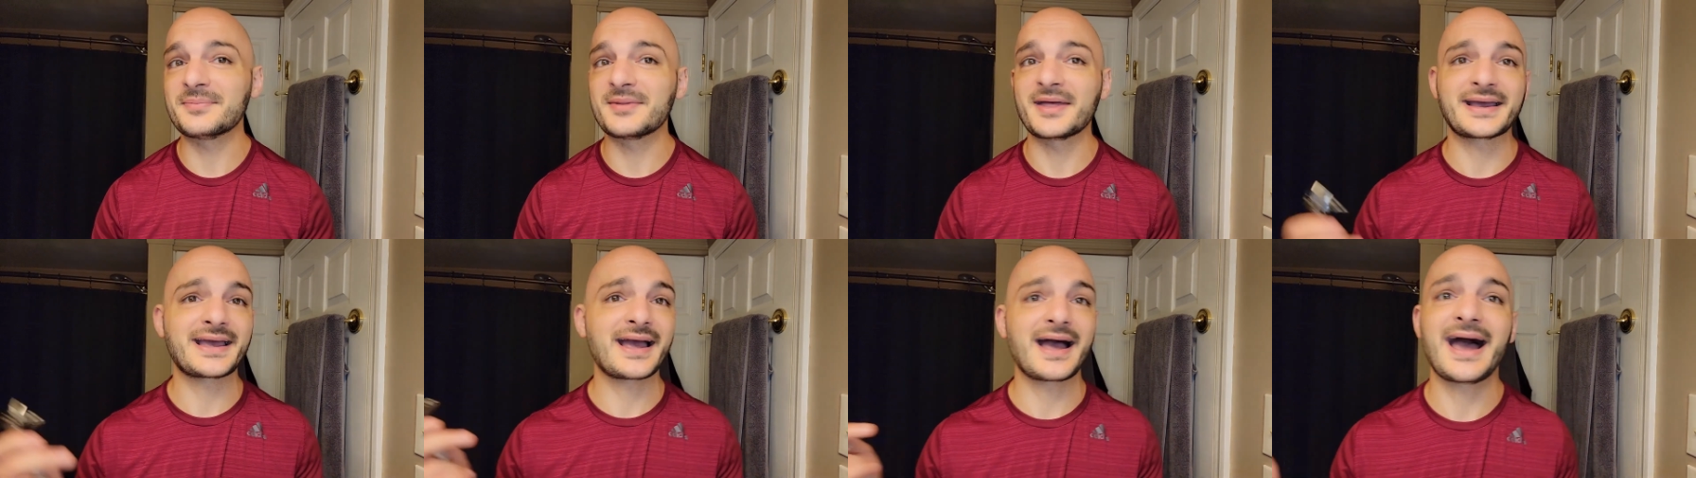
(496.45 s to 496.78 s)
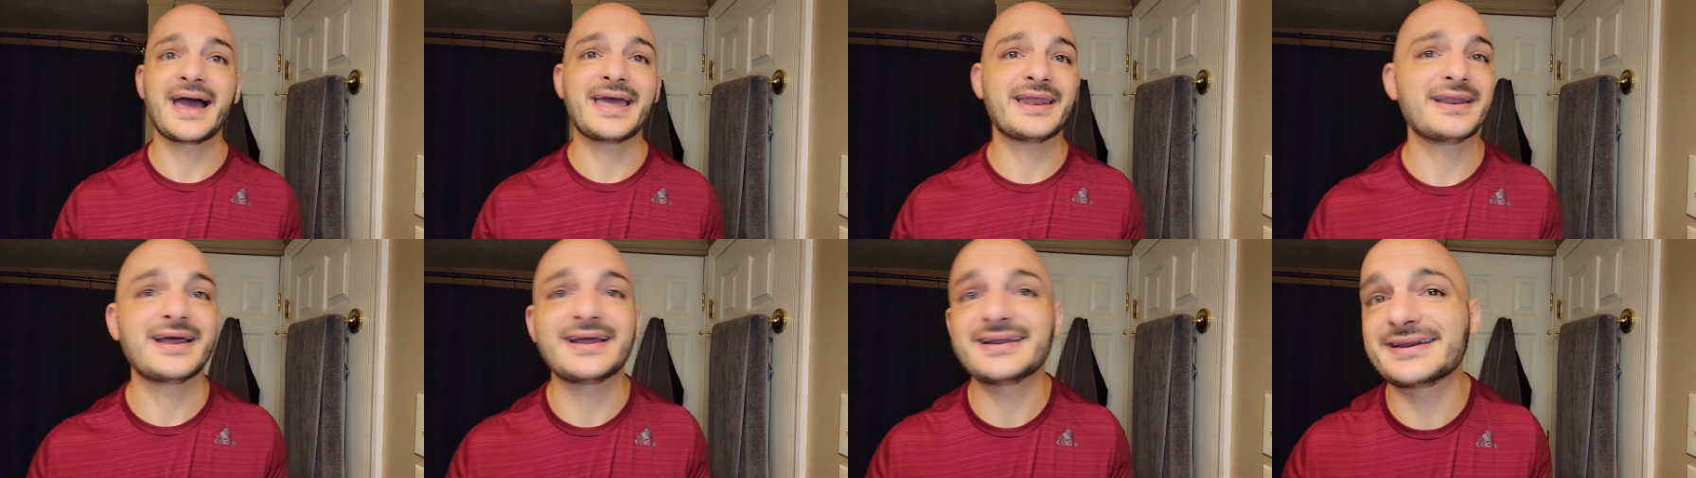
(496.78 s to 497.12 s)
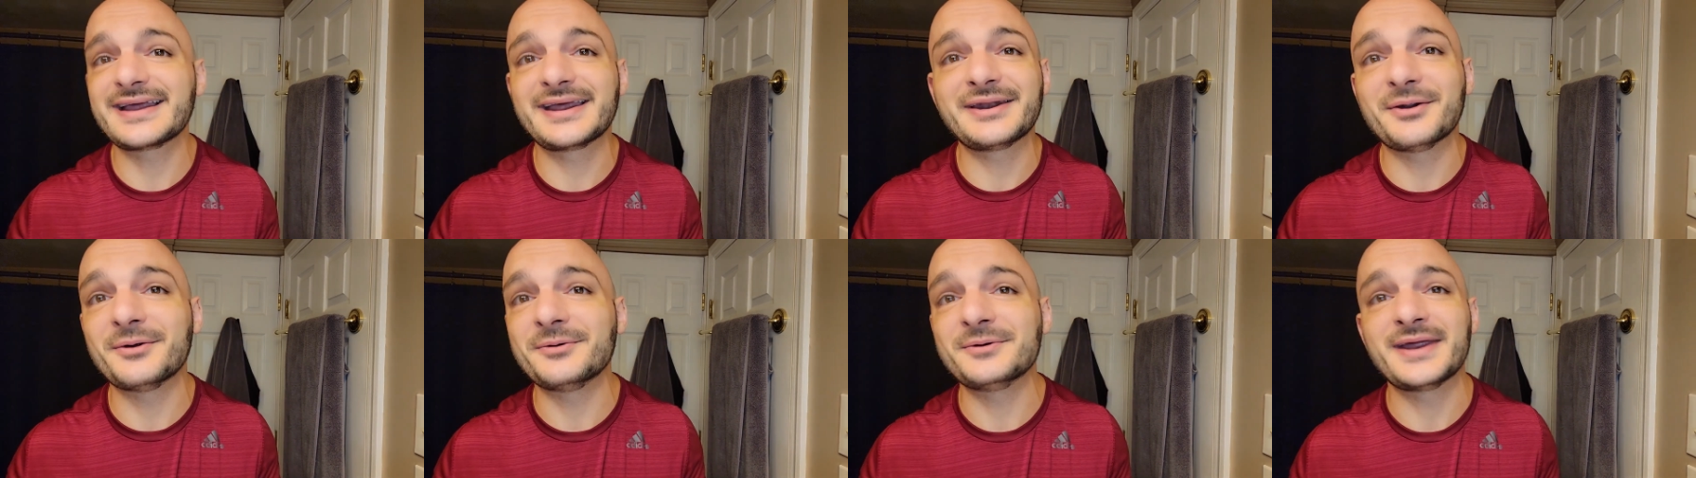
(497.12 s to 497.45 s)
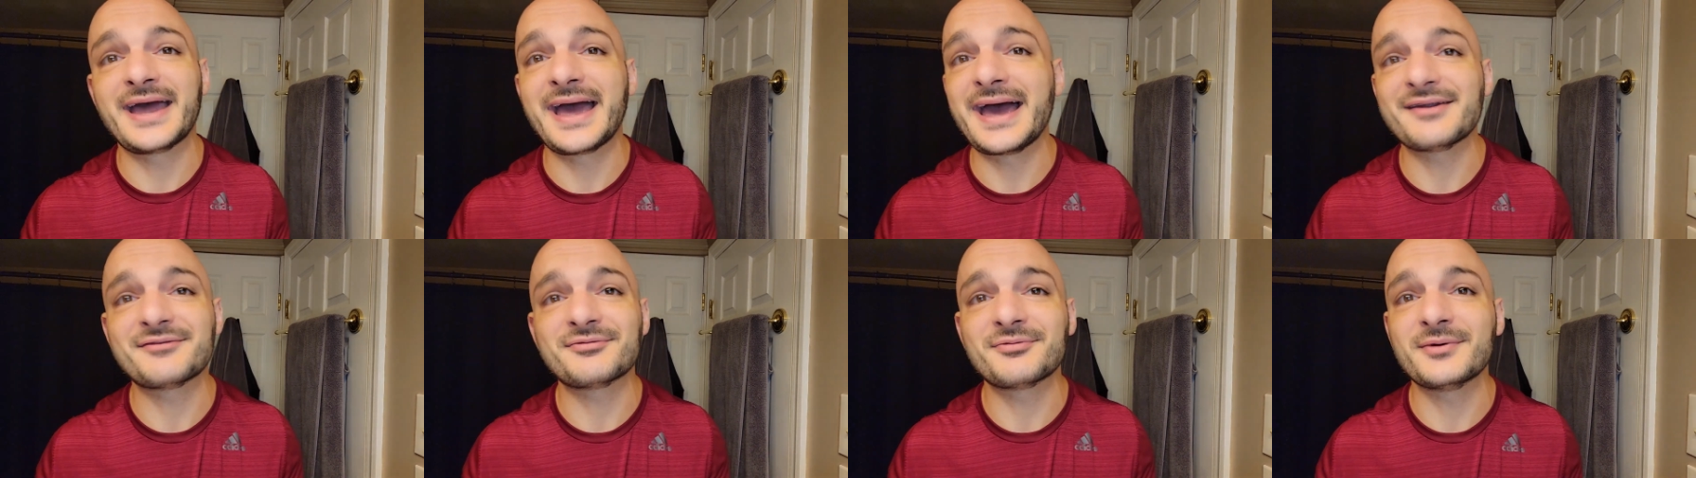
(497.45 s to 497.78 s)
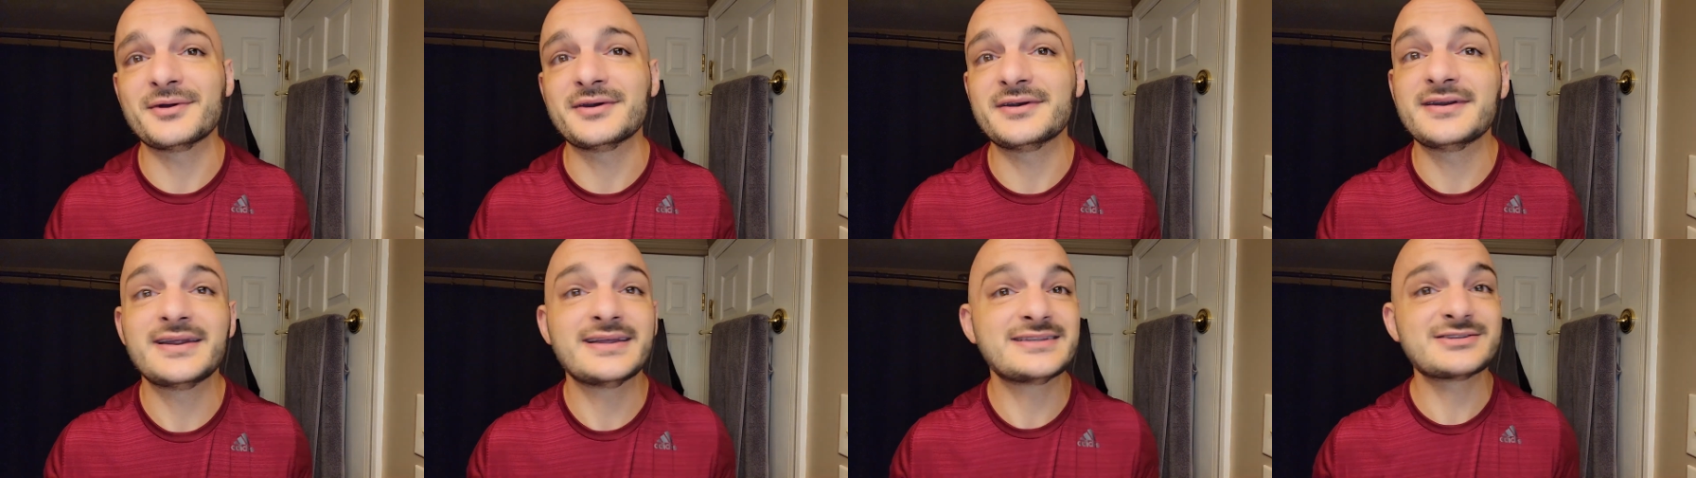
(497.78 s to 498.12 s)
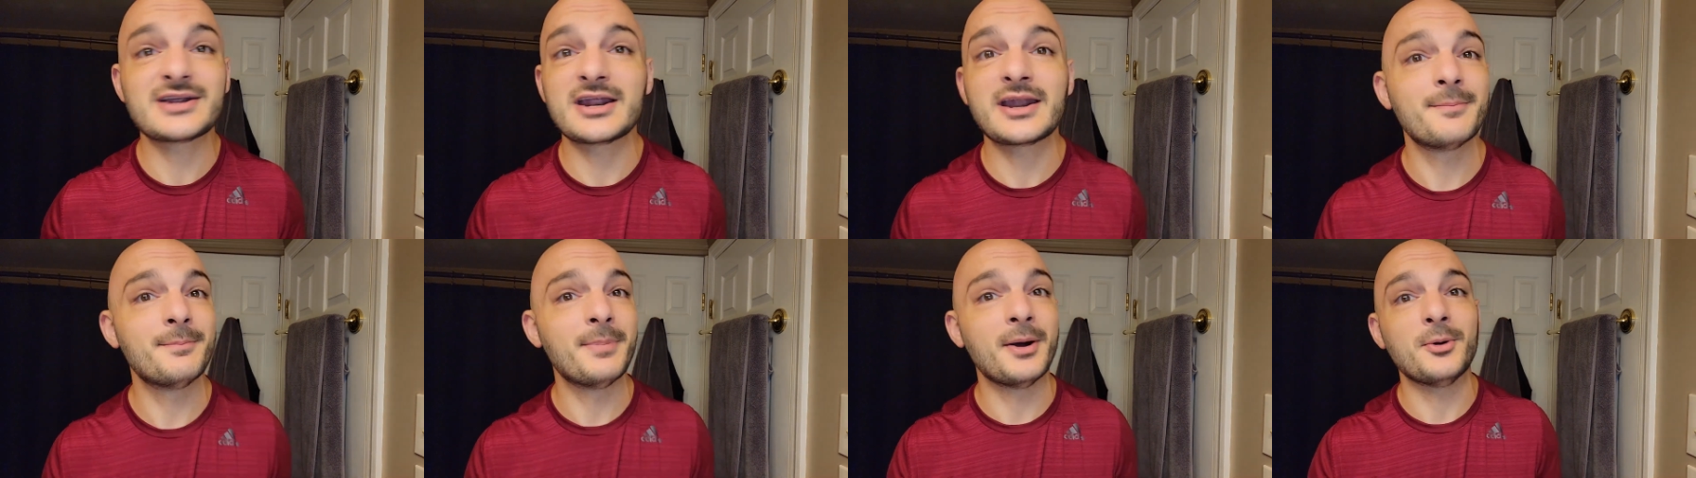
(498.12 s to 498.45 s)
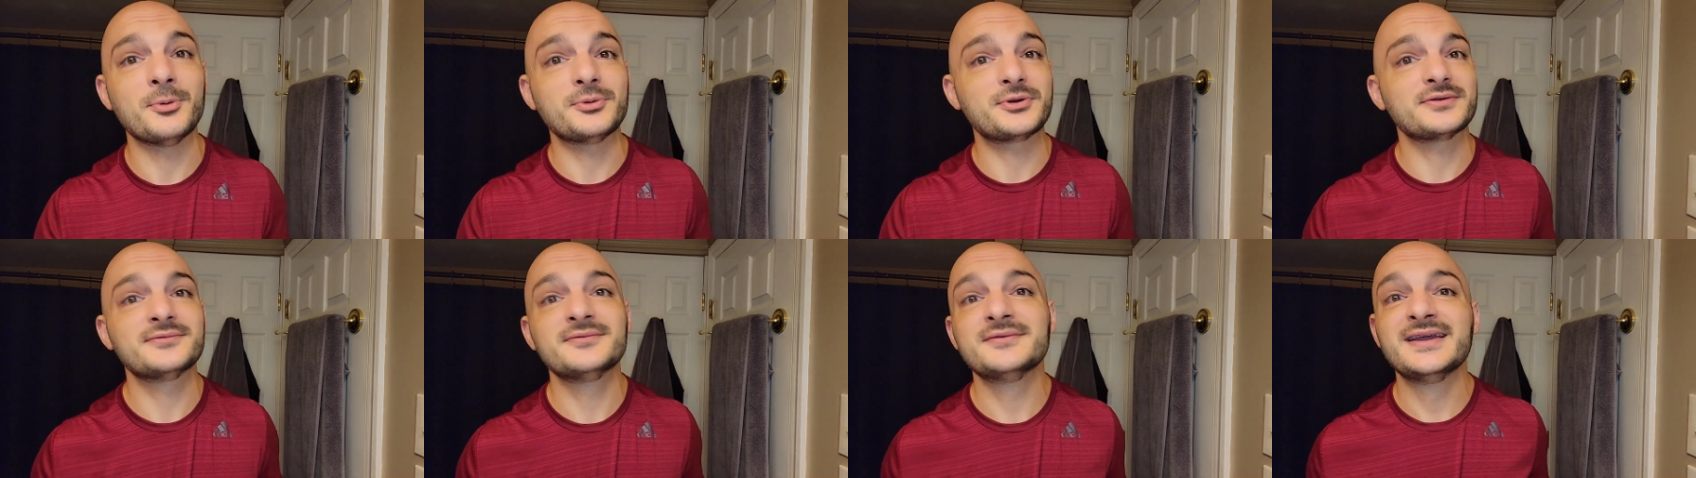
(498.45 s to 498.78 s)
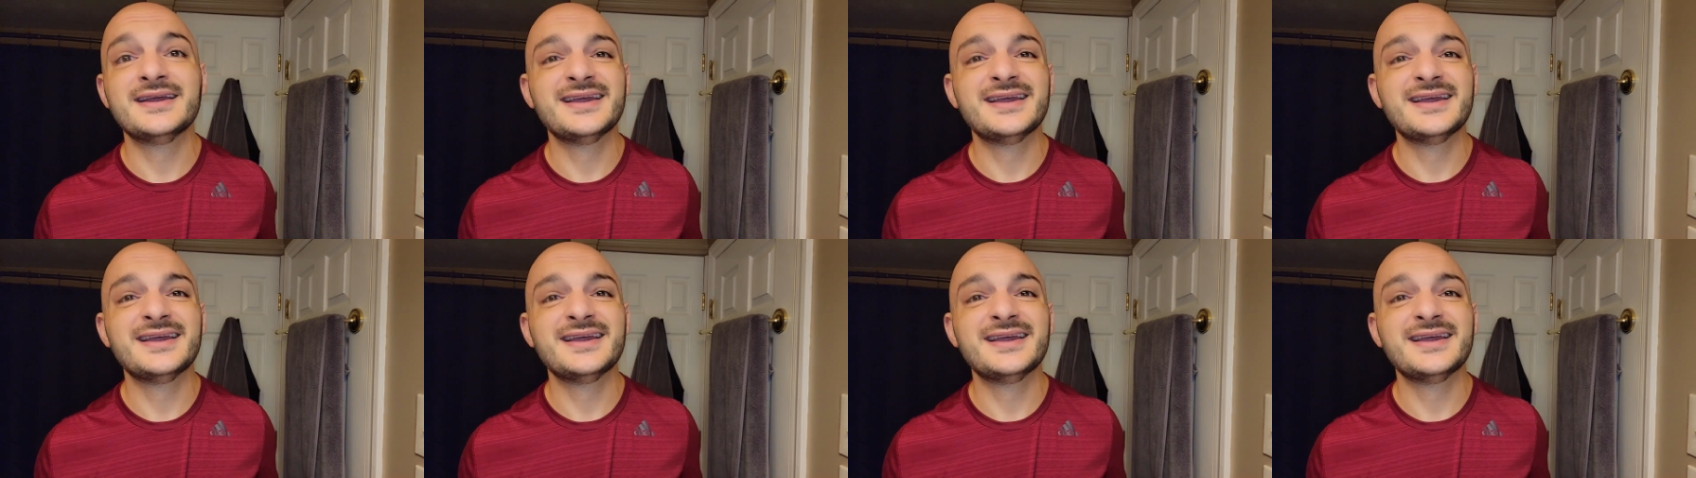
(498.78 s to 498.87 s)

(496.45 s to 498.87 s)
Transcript: Like, I, I, I, don't have one. It's not a boat.